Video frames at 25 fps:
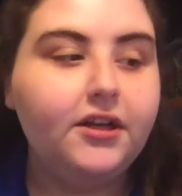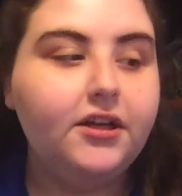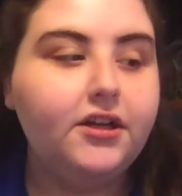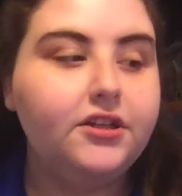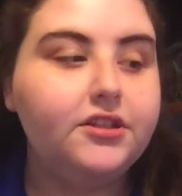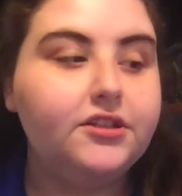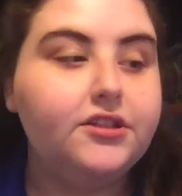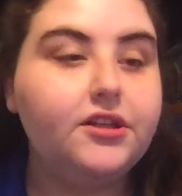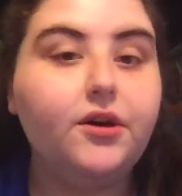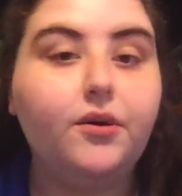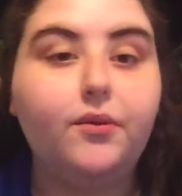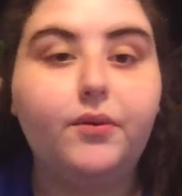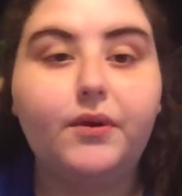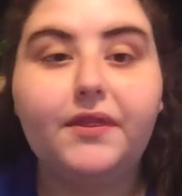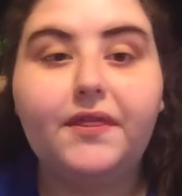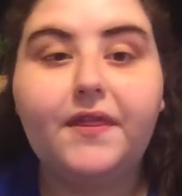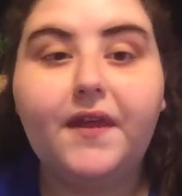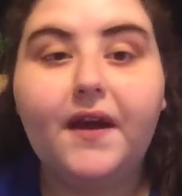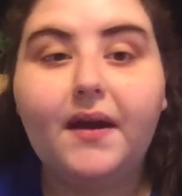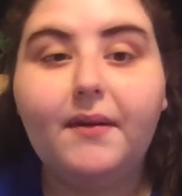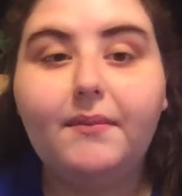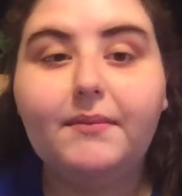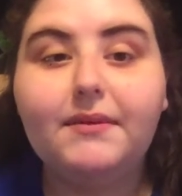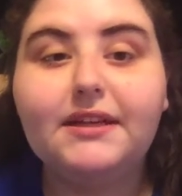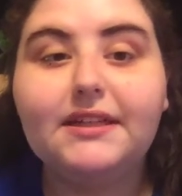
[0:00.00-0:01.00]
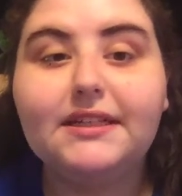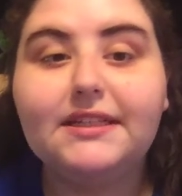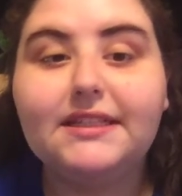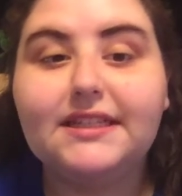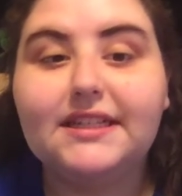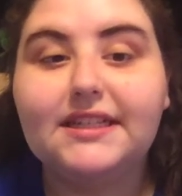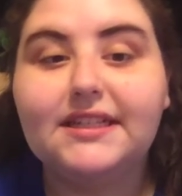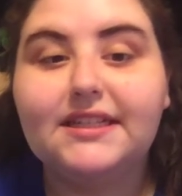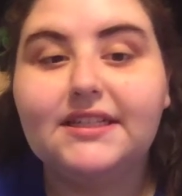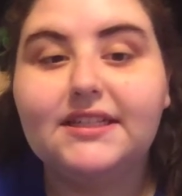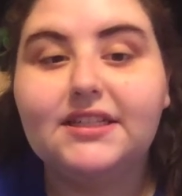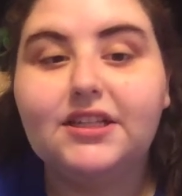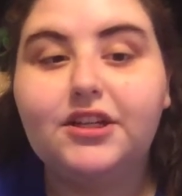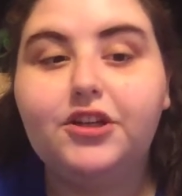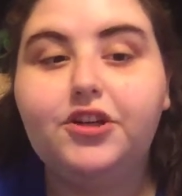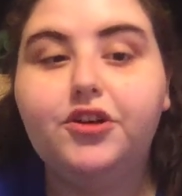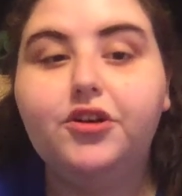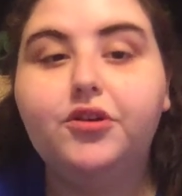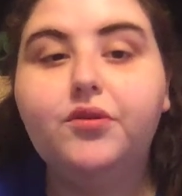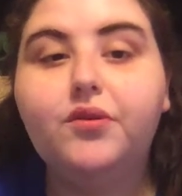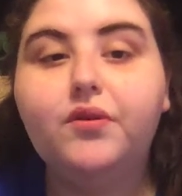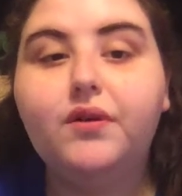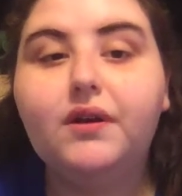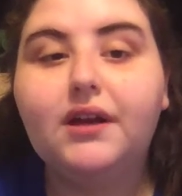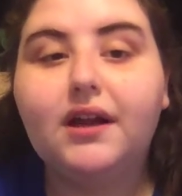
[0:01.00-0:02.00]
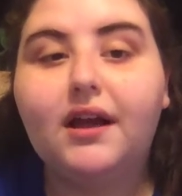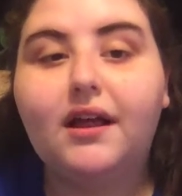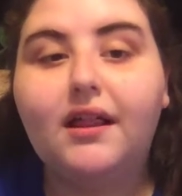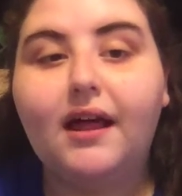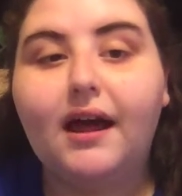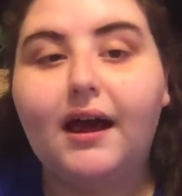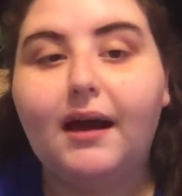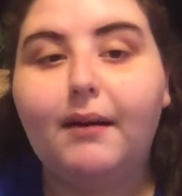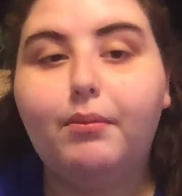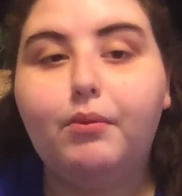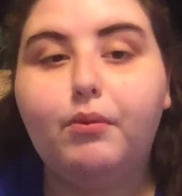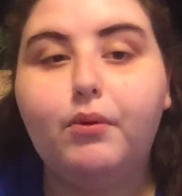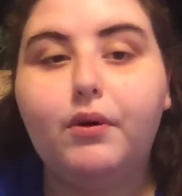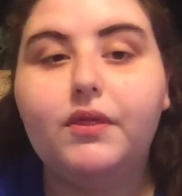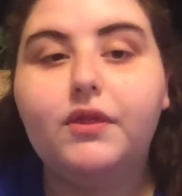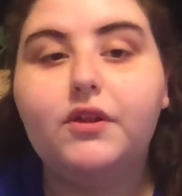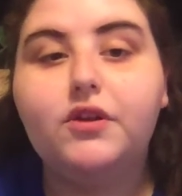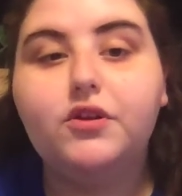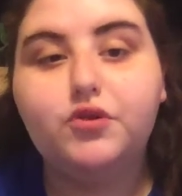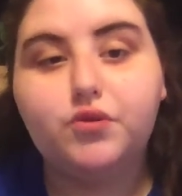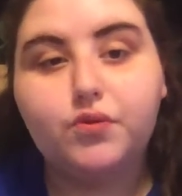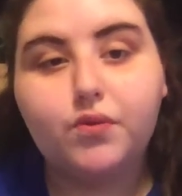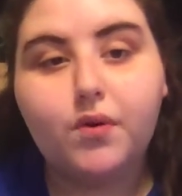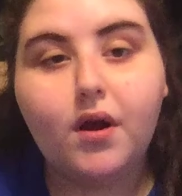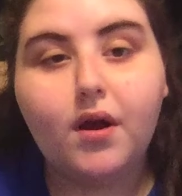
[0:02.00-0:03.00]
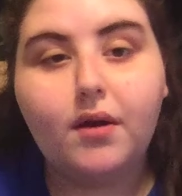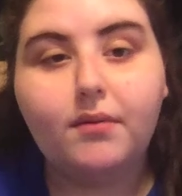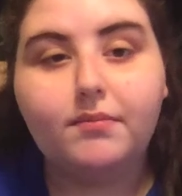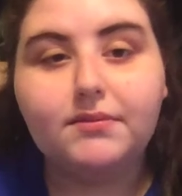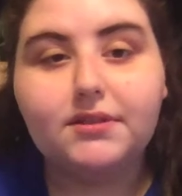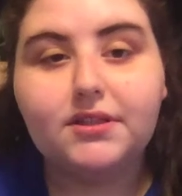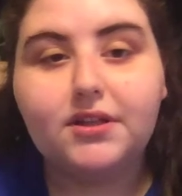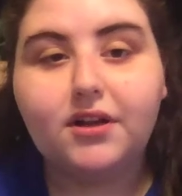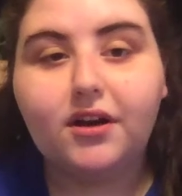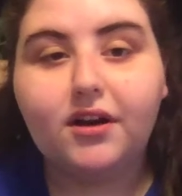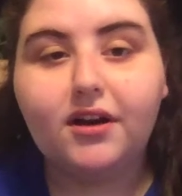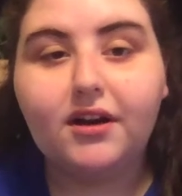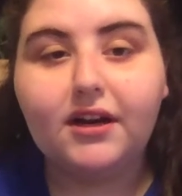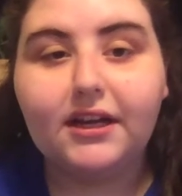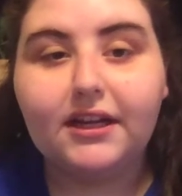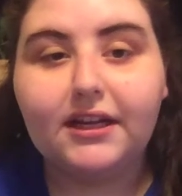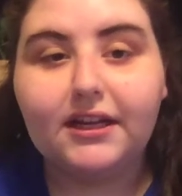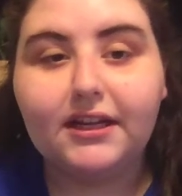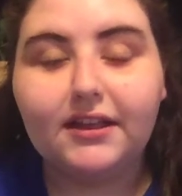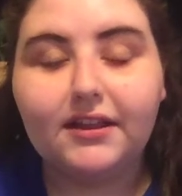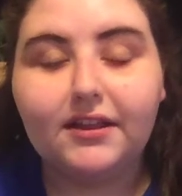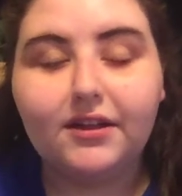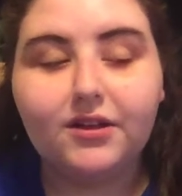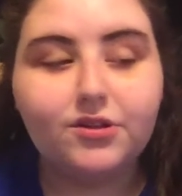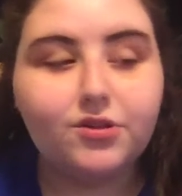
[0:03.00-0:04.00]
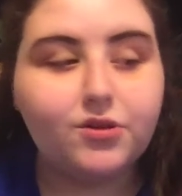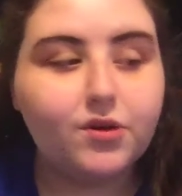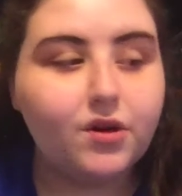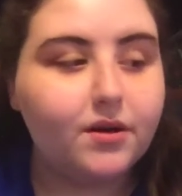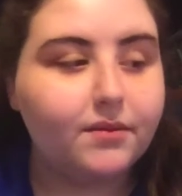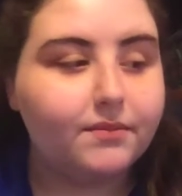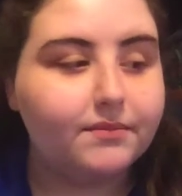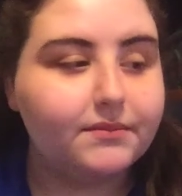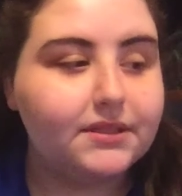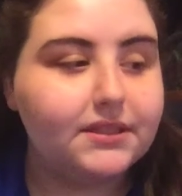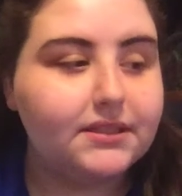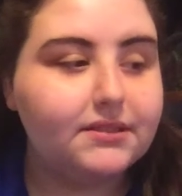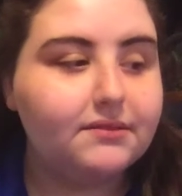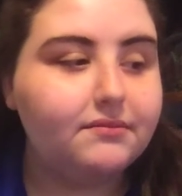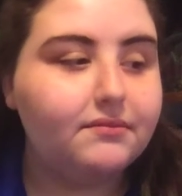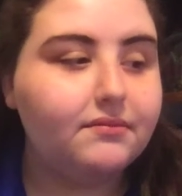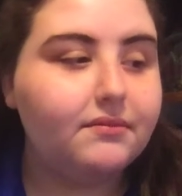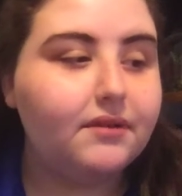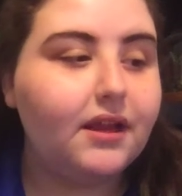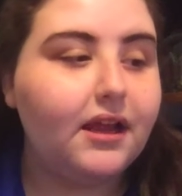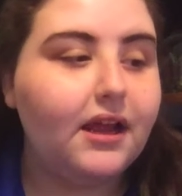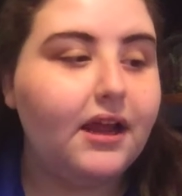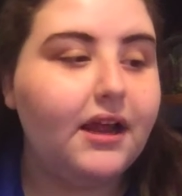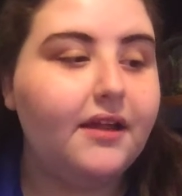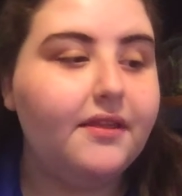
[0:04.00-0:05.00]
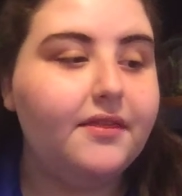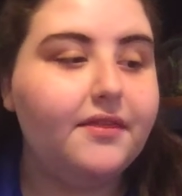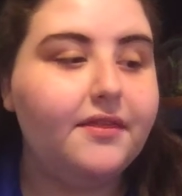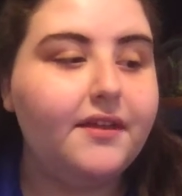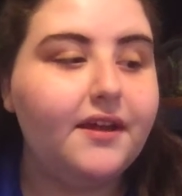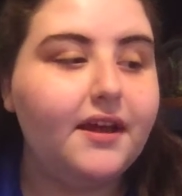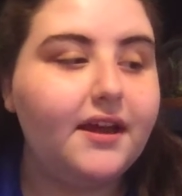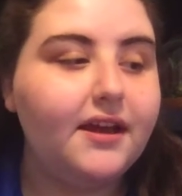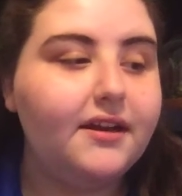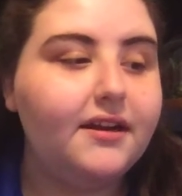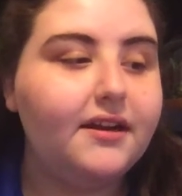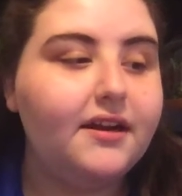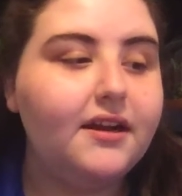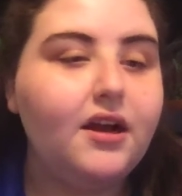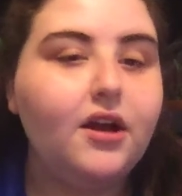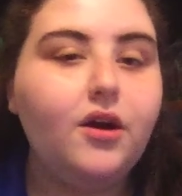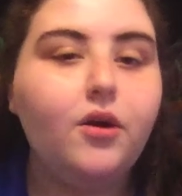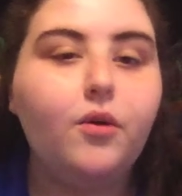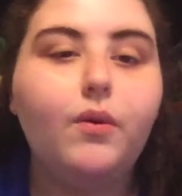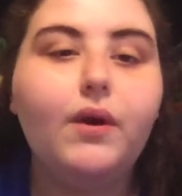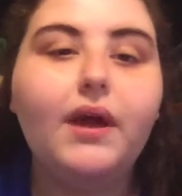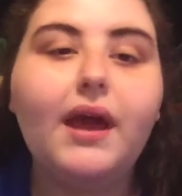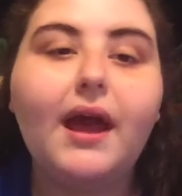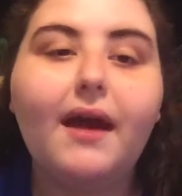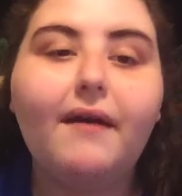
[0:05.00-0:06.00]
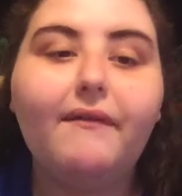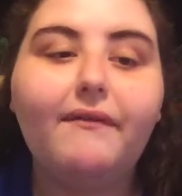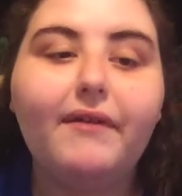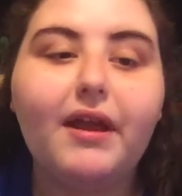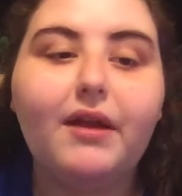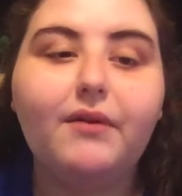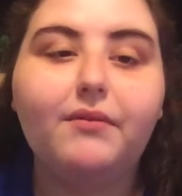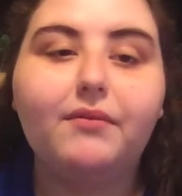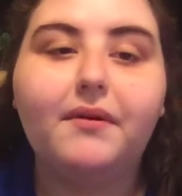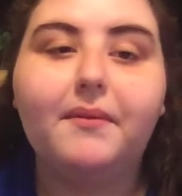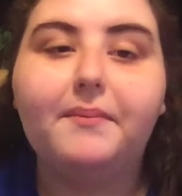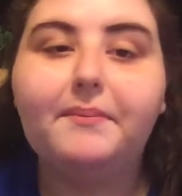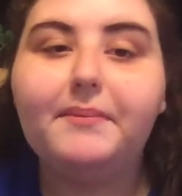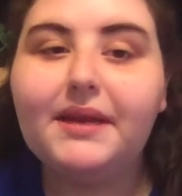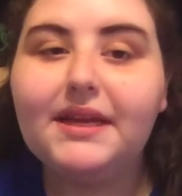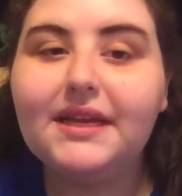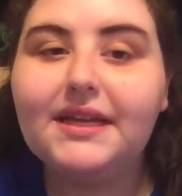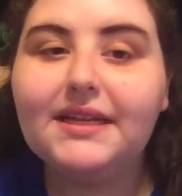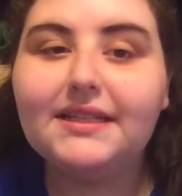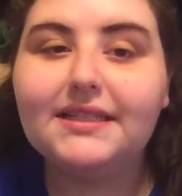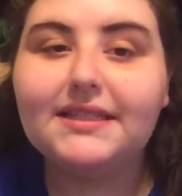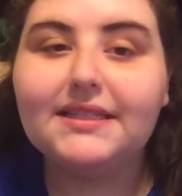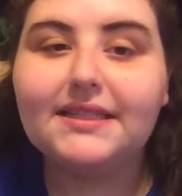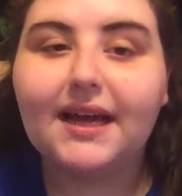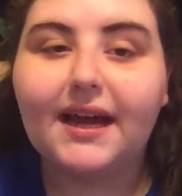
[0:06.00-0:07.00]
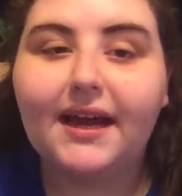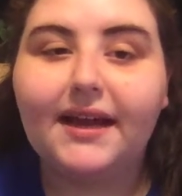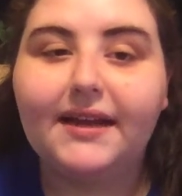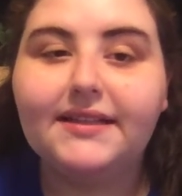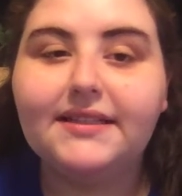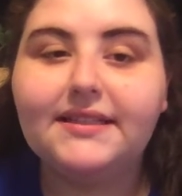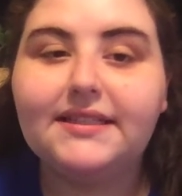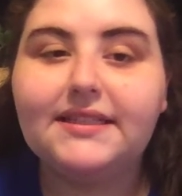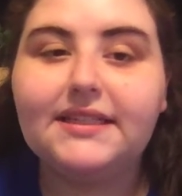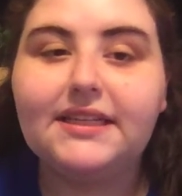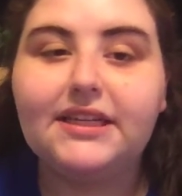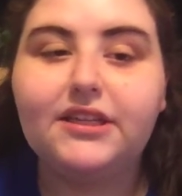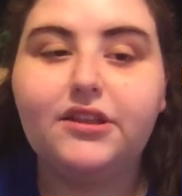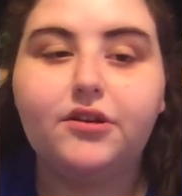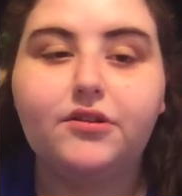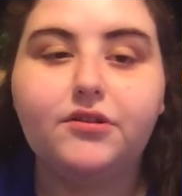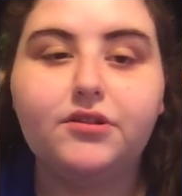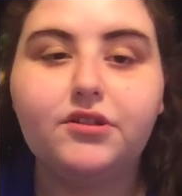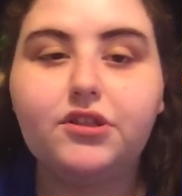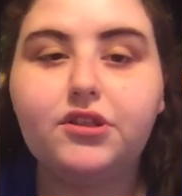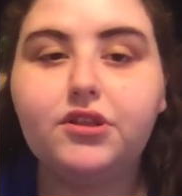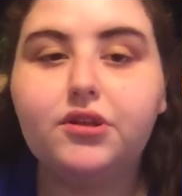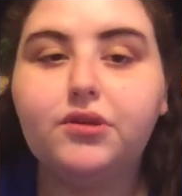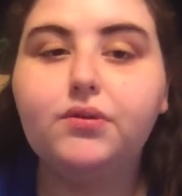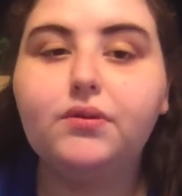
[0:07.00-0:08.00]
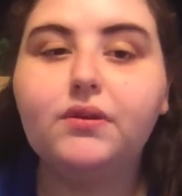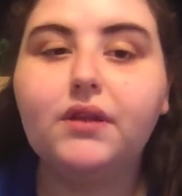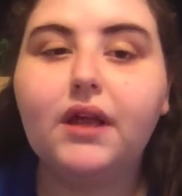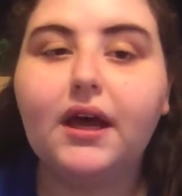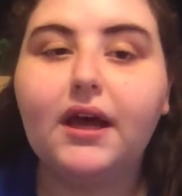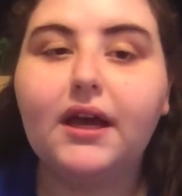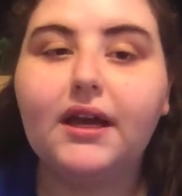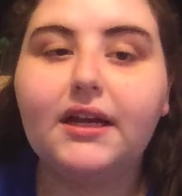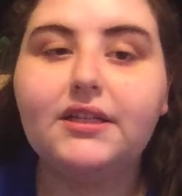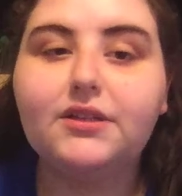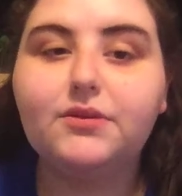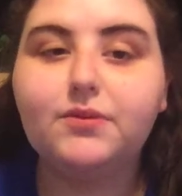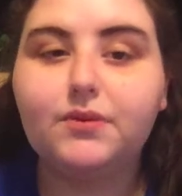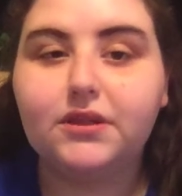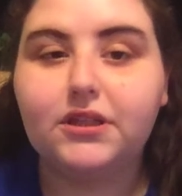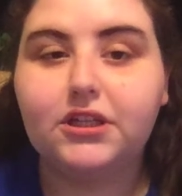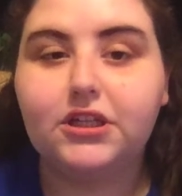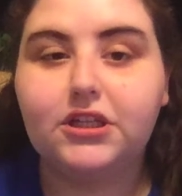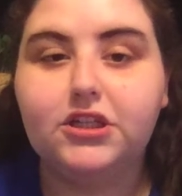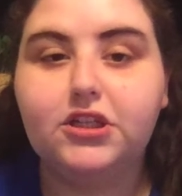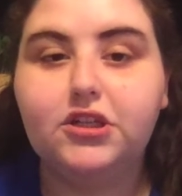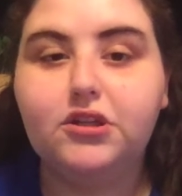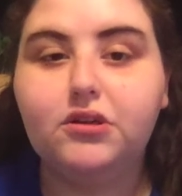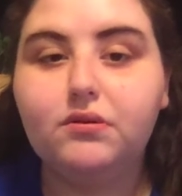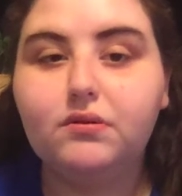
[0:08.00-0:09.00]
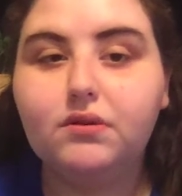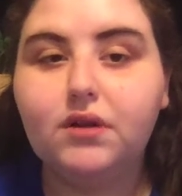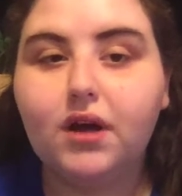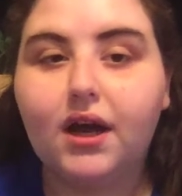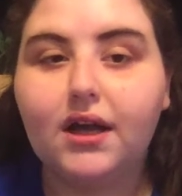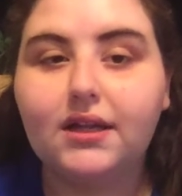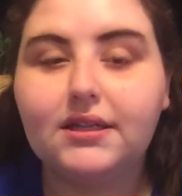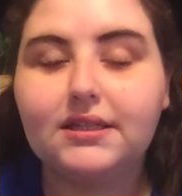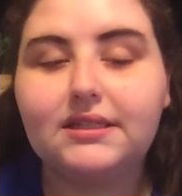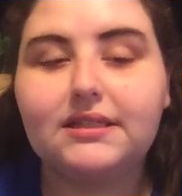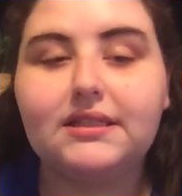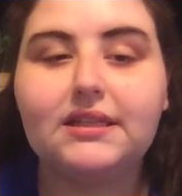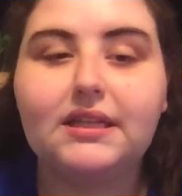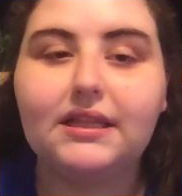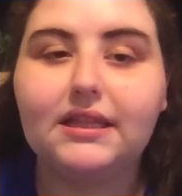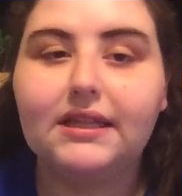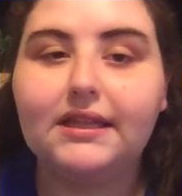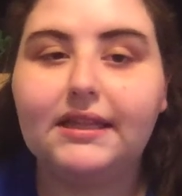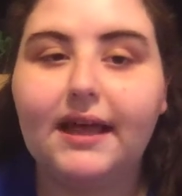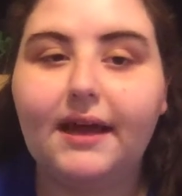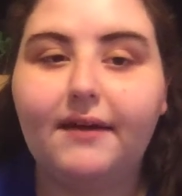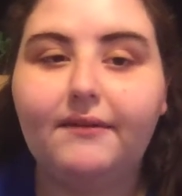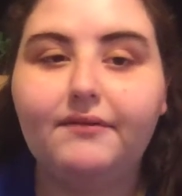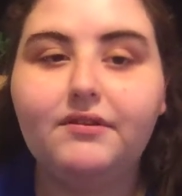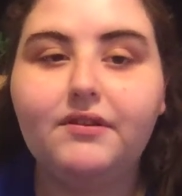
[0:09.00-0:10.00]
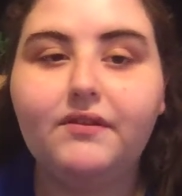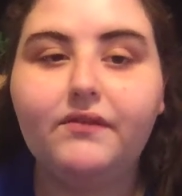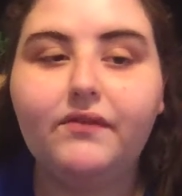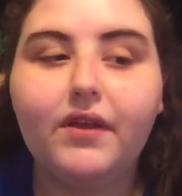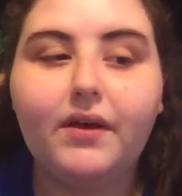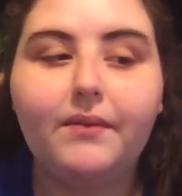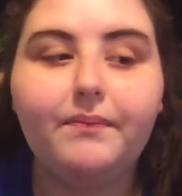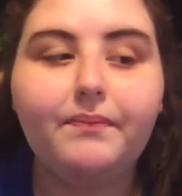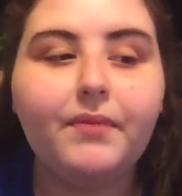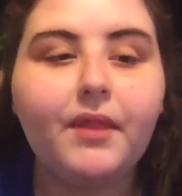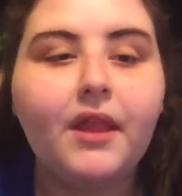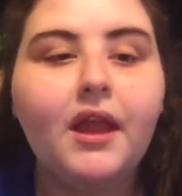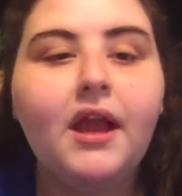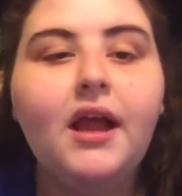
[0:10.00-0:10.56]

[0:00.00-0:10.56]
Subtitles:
So what that means is you're going to clap when the drums are hitting their drums. And then we have a repeat sign. See those 2 lines with the 2 dots to the left of them?